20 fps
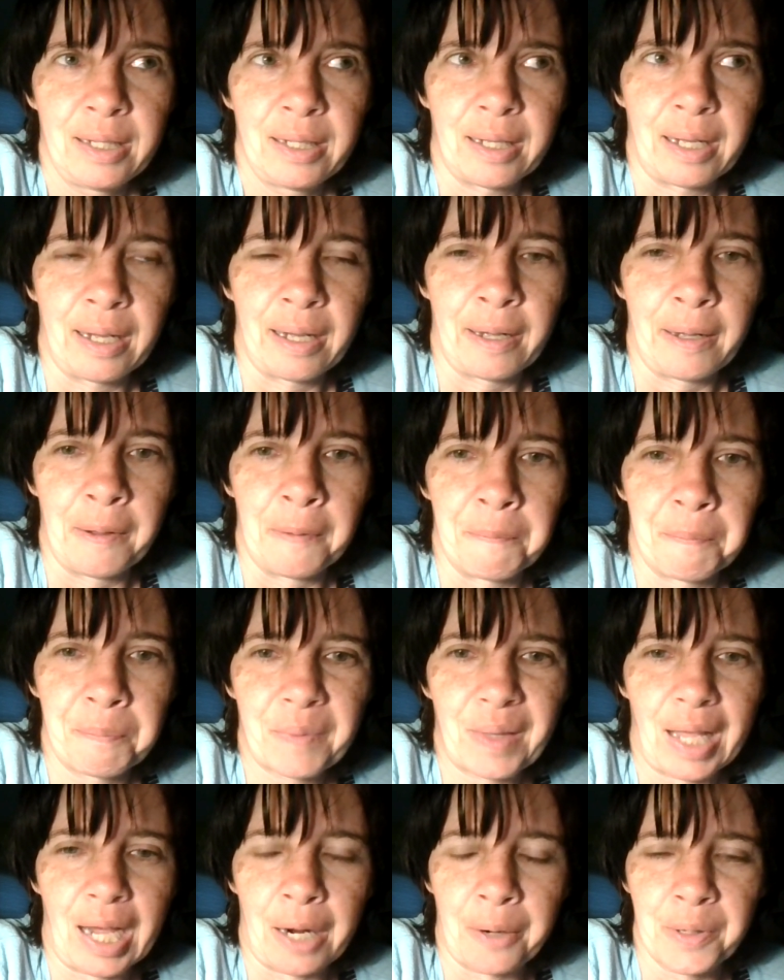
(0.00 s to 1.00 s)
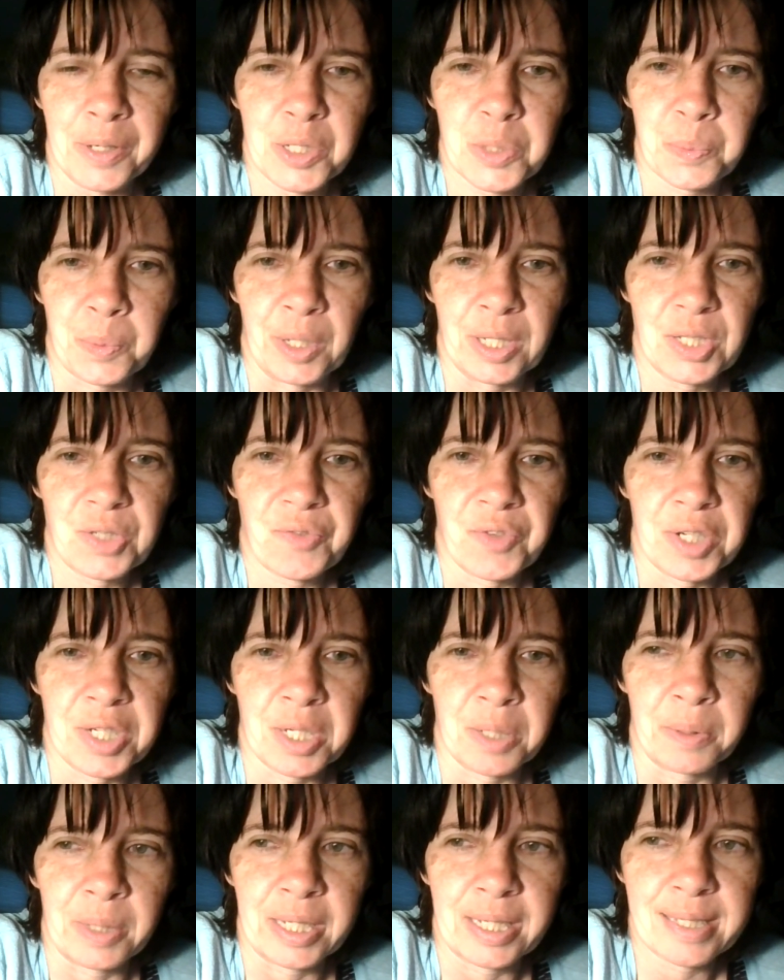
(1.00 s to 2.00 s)
our sprints for
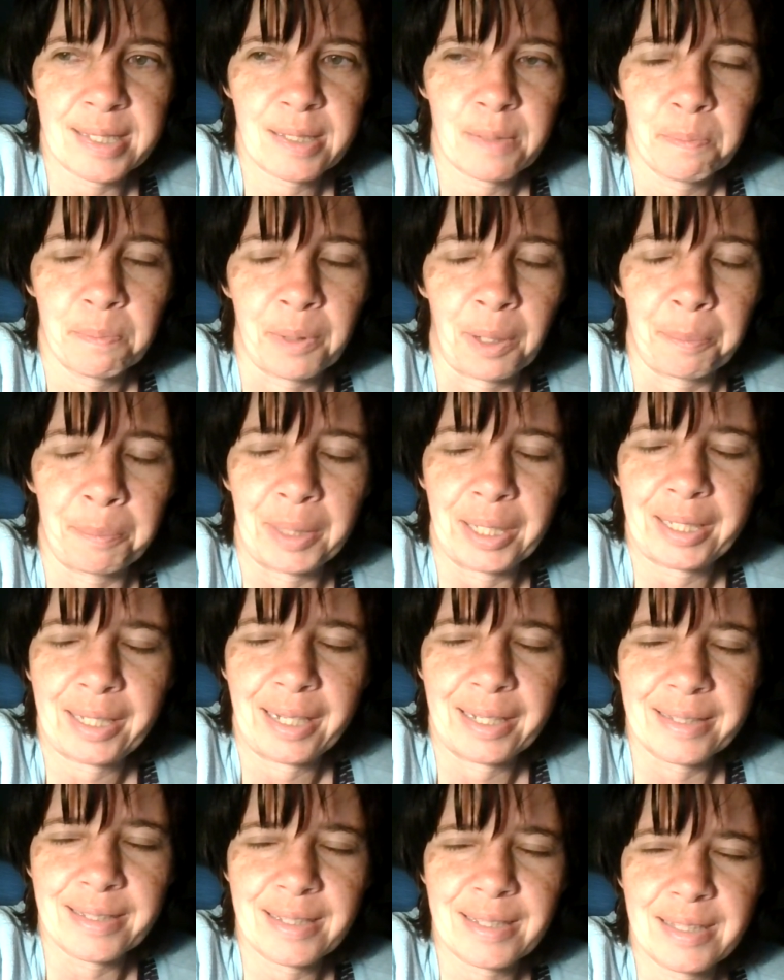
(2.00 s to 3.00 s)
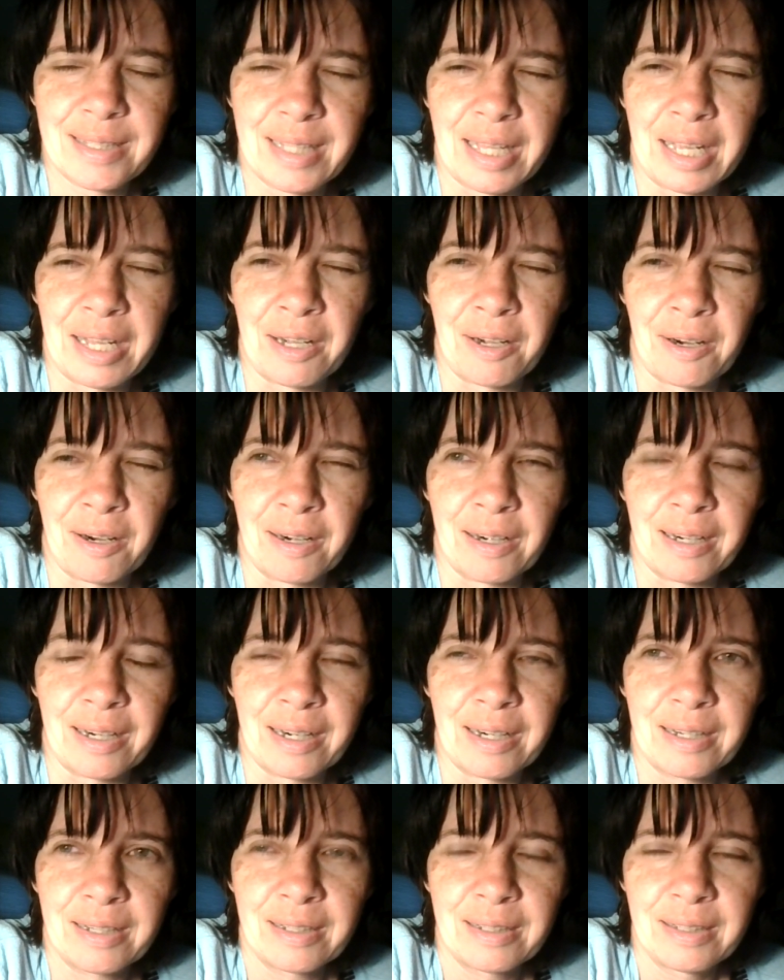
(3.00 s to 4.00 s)
Dewey's, but because they
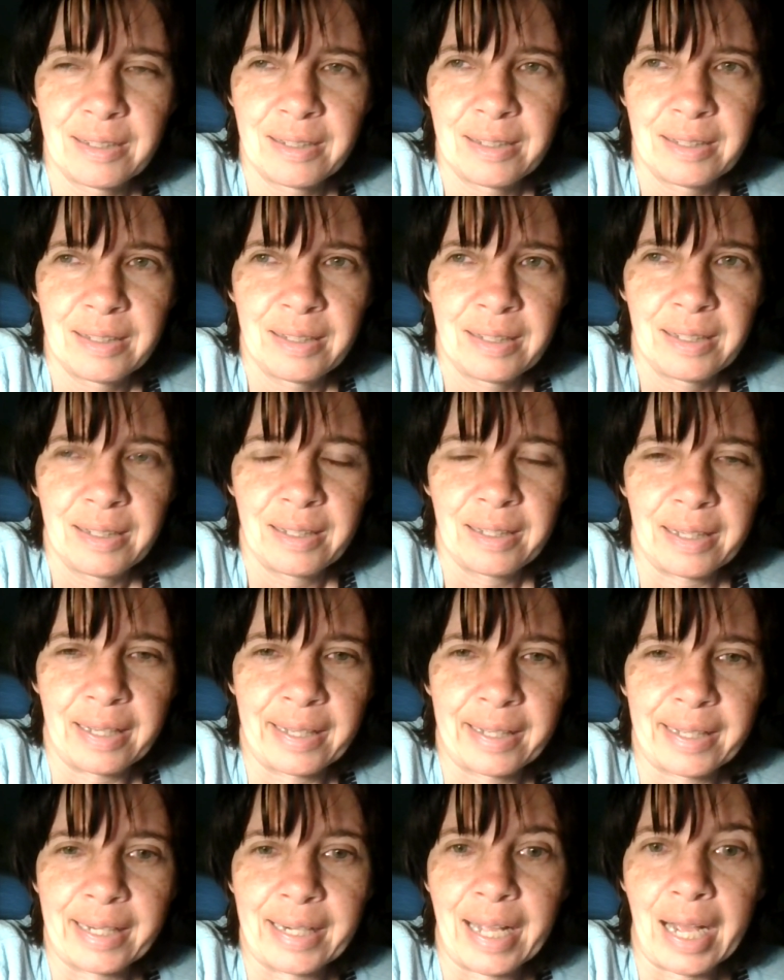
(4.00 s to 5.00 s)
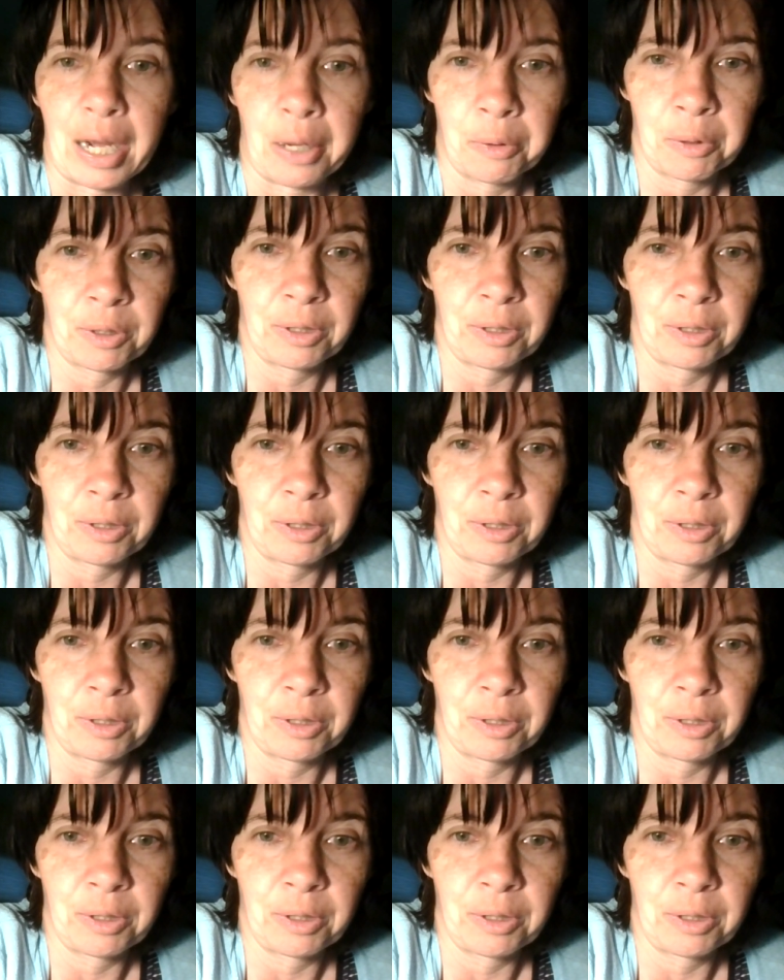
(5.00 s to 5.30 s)
are like an hour